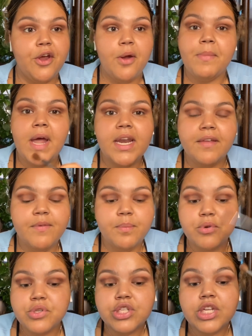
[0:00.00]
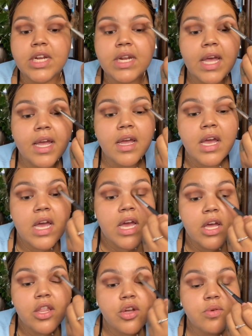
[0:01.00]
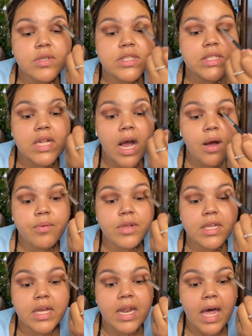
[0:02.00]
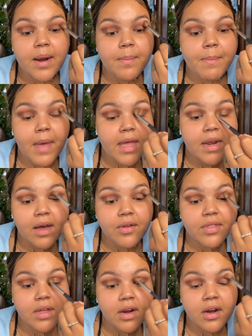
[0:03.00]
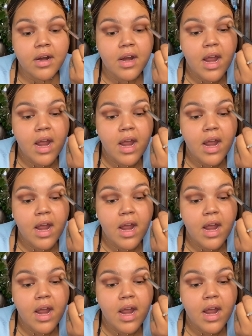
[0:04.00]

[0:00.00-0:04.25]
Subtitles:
I'm not even bullshitting, like there was not really a lot of men out there.